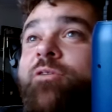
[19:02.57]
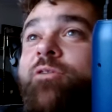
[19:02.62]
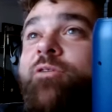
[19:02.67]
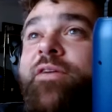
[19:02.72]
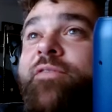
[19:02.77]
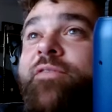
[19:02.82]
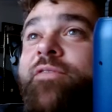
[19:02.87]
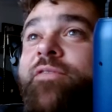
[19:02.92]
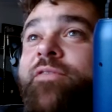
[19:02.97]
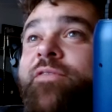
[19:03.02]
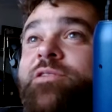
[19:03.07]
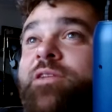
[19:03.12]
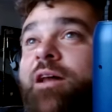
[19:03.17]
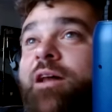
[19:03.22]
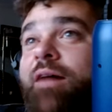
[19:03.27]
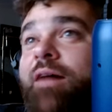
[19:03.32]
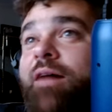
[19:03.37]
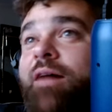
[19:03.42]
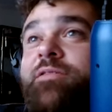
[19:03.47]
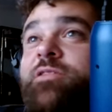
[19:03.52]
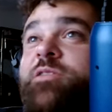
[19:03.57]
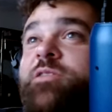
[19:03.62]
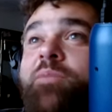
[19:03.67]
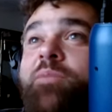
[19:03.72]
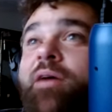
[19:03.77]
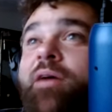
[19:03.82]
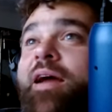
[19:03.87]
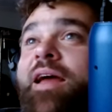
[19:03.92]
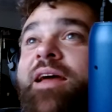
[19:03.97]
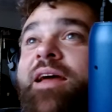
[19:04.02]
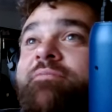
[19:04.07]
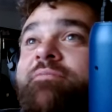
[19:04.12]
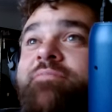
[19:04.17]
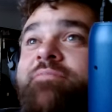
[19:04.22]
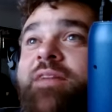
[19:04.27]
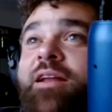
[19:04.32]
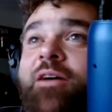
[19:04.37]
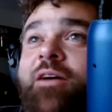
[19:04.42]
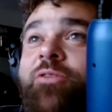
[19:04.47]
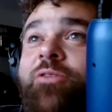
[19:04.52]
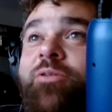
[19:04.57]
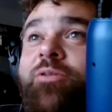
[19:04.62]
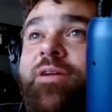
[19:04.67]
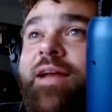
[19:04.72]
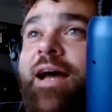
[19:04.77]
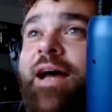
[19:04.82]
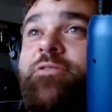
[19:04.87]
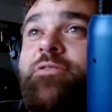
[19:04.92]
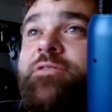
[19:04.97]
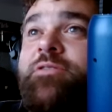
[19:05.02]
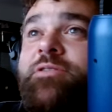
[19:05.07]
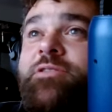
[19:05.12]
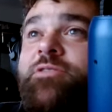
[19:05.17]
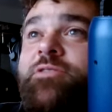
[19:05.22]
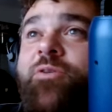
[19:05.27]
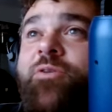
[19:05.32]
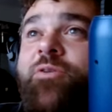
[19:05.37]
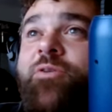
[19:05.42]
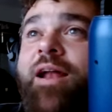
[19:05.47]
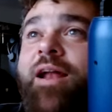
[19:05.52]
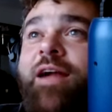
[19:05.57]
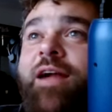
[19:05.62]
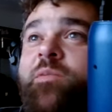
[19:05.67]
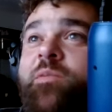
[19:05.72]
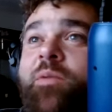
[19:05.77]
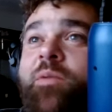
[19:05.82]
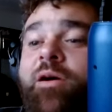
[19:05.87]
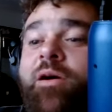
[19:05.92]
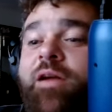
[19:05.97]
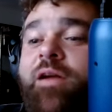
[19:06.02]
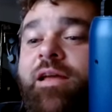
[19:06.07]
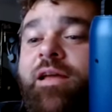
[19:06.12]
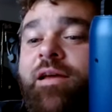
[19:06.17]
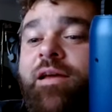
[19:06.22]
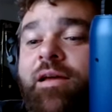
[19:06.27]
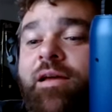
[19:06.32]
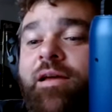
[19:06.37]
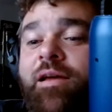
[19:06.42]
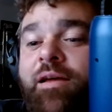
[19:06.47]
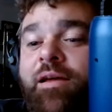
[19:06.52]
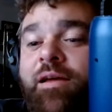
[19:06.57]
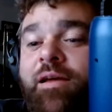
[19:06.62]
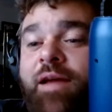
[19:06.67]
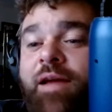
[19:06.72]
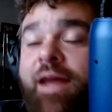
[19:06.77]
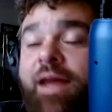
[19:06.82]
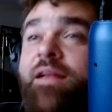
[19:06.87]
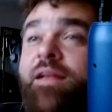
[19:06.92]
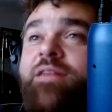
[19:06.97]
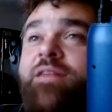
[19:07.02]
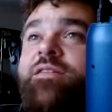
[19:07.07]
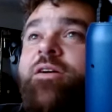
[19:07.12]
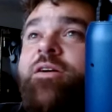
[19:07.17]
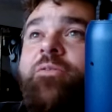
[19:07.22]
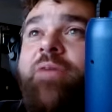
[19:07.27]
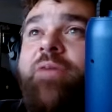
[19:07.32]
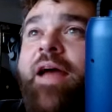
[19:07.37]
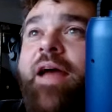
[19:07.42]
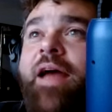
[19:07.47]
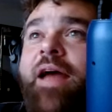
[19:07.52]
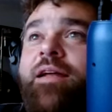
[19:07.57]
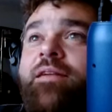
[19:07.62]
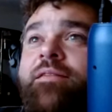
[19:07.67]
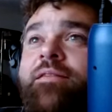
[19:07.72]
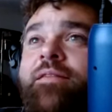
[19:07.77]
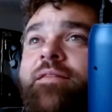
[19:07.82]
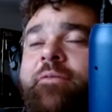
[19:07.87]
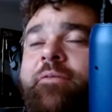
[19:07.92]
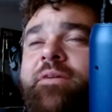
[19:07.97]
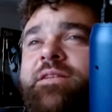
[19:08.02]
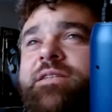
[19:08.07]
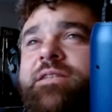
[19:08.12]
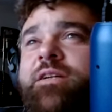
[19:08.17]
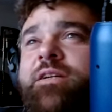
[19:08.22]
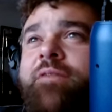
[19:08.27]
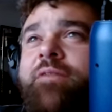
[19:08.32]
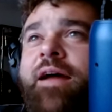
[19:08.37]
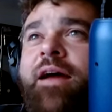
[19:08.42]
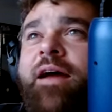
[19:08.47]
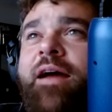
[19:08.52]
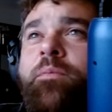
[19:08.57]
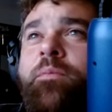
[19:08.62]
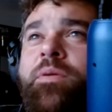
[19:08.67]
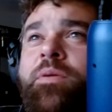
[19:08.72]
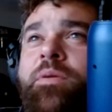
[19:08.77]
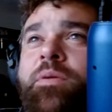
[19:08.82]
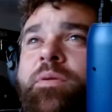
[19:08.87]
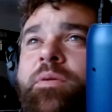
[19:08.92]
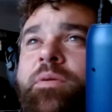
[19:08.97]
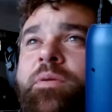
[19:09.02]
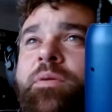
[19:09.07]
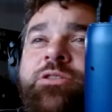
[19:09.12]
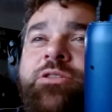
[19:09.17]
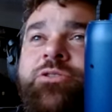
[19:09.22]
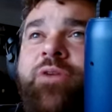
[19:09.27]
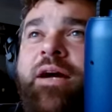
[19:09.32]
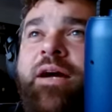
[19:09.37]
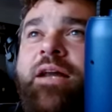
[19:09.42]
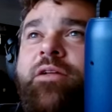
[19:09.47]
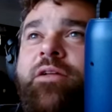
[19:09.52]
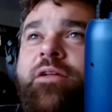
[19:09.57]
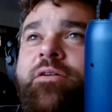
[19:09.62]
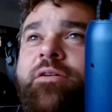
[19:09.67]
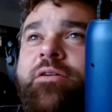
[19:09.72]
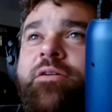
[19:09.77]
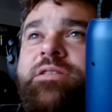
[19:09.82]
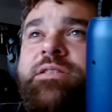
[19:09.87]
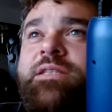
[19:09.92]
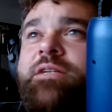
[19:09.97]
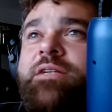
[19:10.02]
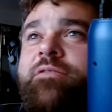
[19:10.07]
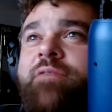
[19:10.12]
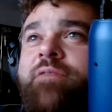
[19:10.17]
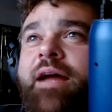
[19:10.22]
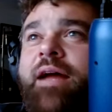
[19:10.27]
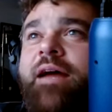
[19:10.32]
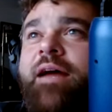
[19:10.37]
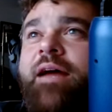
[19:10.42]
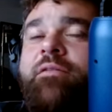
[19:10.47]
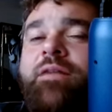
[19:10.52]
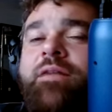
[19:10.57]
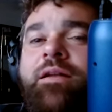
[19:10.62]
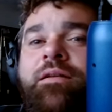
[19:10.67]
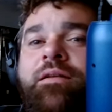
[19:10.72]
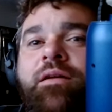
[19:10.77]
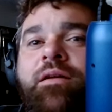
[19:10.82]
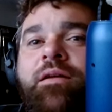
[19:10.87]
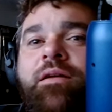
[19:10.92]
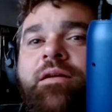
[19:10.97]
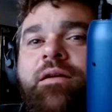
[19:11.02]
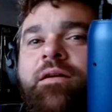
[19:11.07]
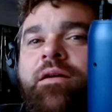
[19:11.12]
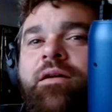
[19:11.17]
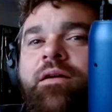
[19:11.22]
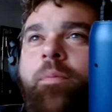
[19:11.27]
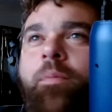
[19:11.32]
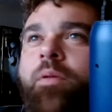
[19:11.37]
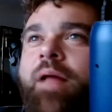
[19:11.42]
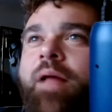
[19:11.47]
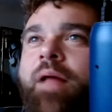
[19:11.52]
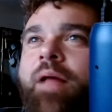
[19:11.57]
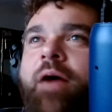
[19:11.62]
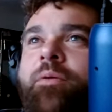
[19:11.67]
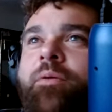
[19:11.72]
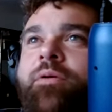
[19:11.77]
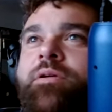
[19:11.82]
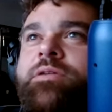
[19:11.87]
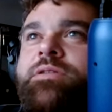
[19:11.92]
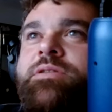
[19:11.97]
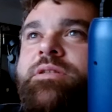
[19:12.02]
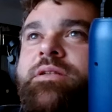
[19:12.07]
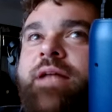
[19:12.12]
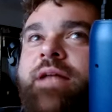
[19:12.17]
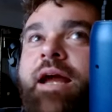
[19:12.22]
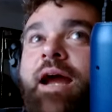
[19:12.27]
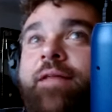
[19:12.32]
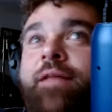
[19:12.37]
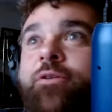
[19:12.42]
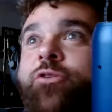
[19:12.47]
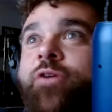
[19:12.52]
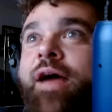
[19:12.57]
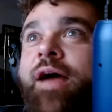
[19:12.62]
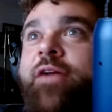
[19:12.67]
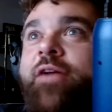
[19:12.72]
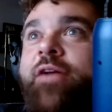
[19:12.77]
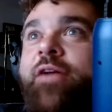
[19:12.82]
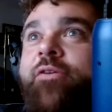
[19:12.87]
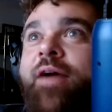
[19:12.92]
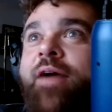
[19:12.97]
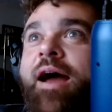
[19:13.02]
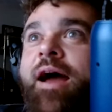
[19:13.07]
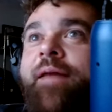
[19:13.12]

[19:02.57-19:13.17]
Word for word: If it feels slow, I'll just spray it. You know, it's what nitrous is for. I like to party. And then it started raining, and we sit around, put the bikes in the trailer, just sit around and a couple hours, and they got the track dry.